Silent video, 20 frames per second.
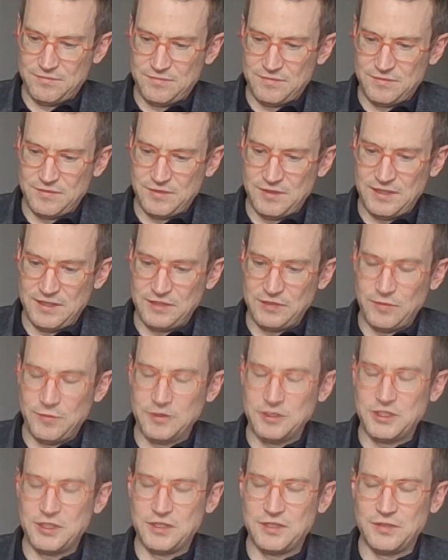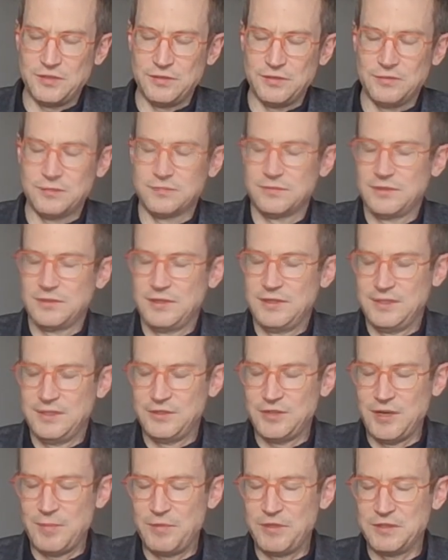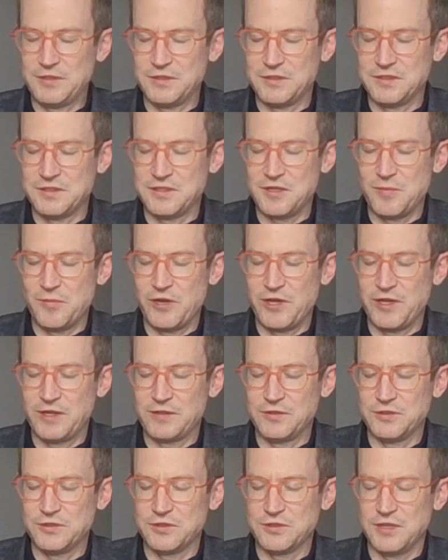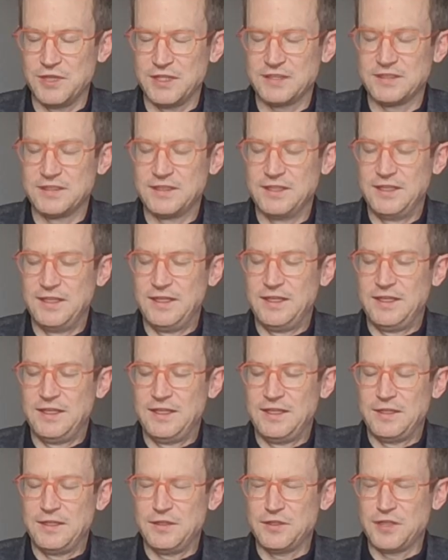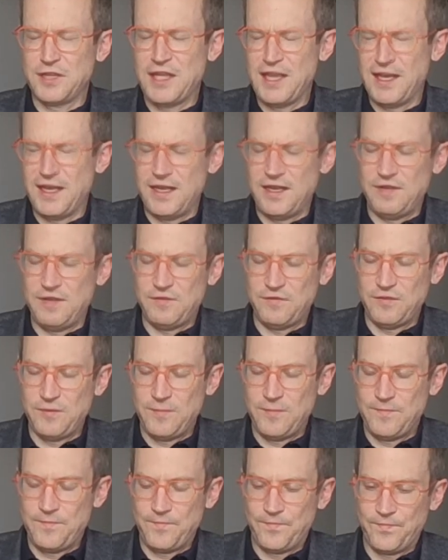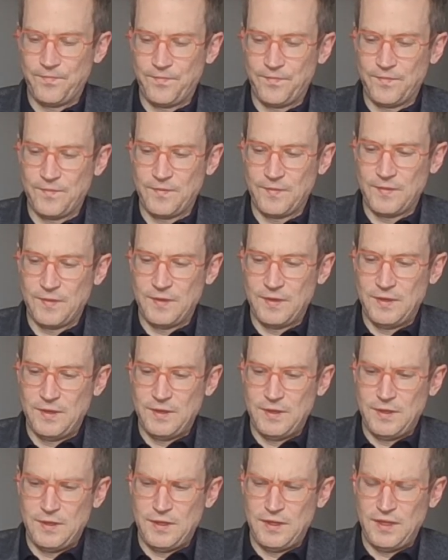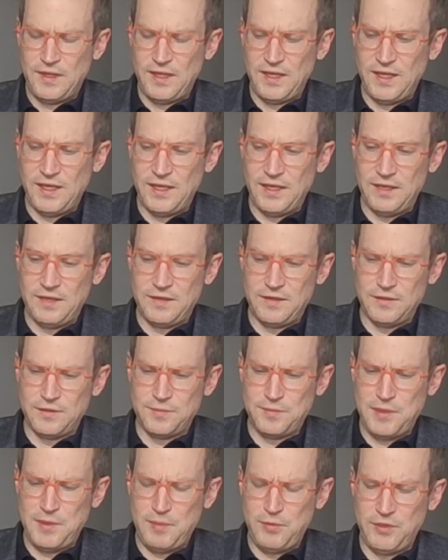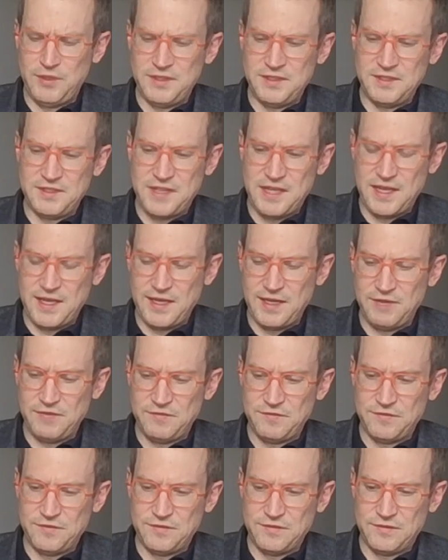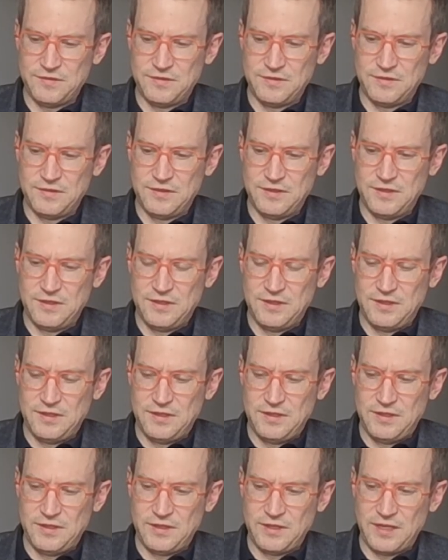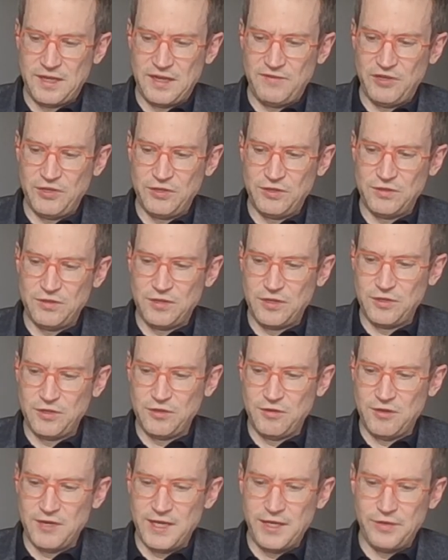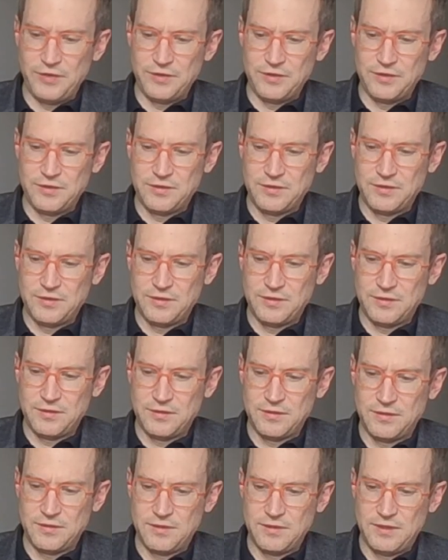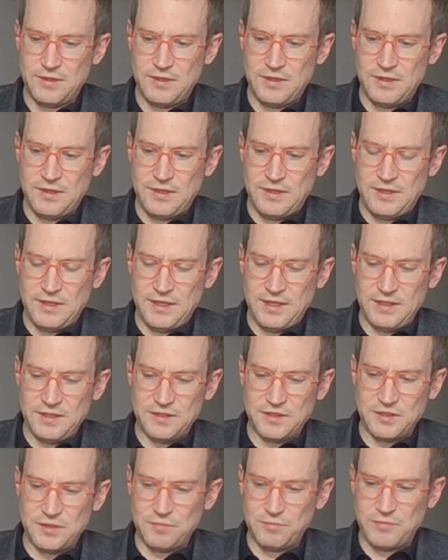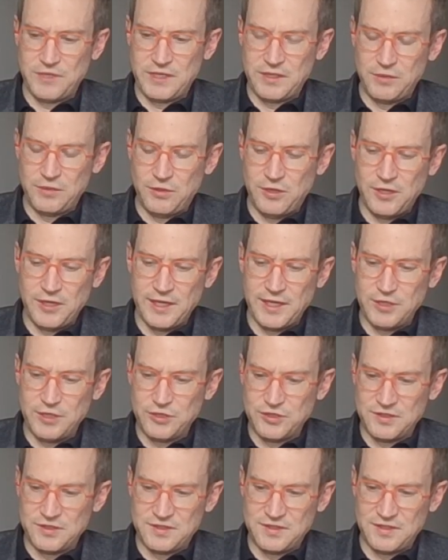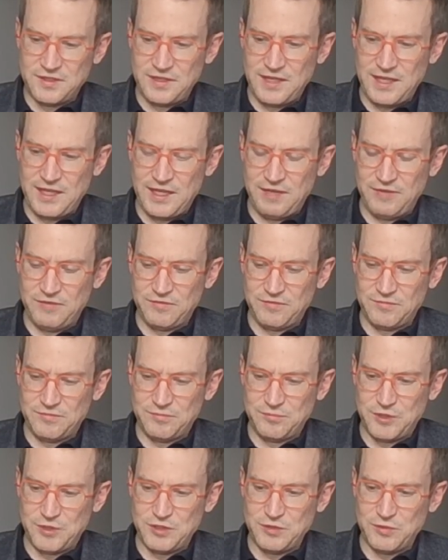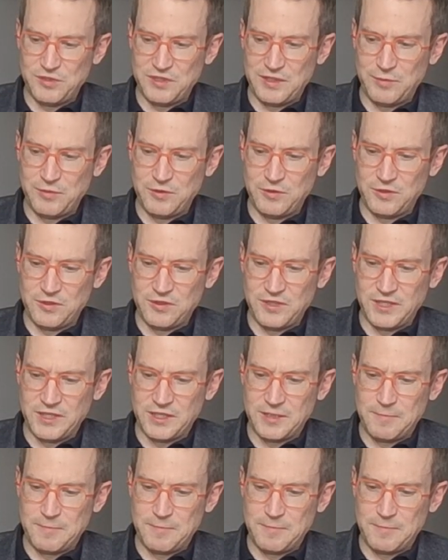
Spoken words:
All right, so I want you to try to picture this in your mind. Close your eyes. There's a cave, and there's people in this cave. They're kind of underground, and there's a long entrance to the cave. Picture what that would look like.